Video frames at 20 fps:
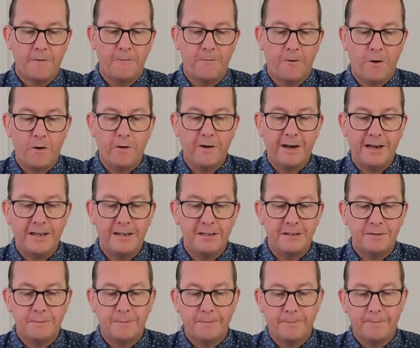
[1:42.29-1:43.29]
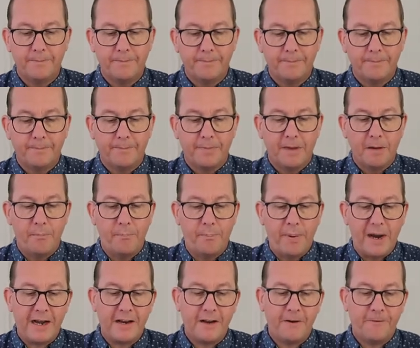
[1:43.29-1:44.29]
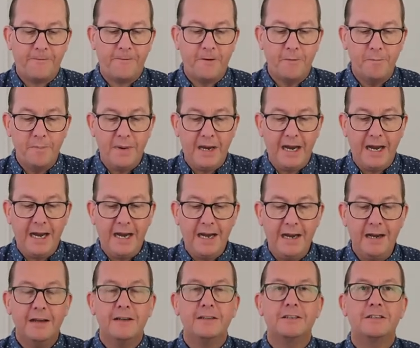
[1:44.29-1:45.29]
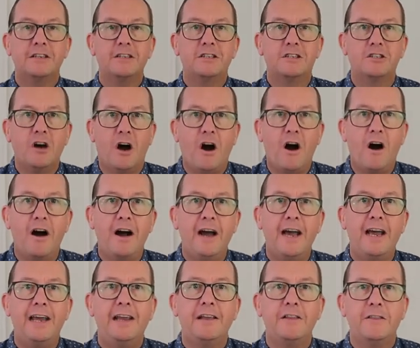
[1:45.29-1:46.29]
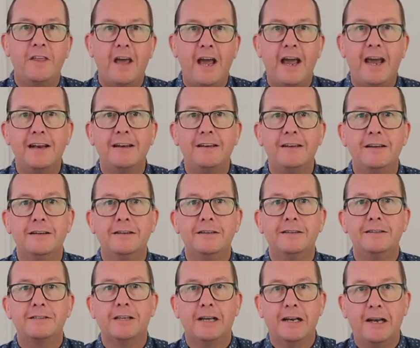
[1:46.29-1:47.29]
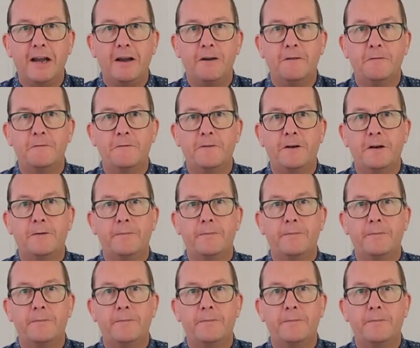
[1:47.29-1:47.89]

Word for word: for it is better for me to die than to live.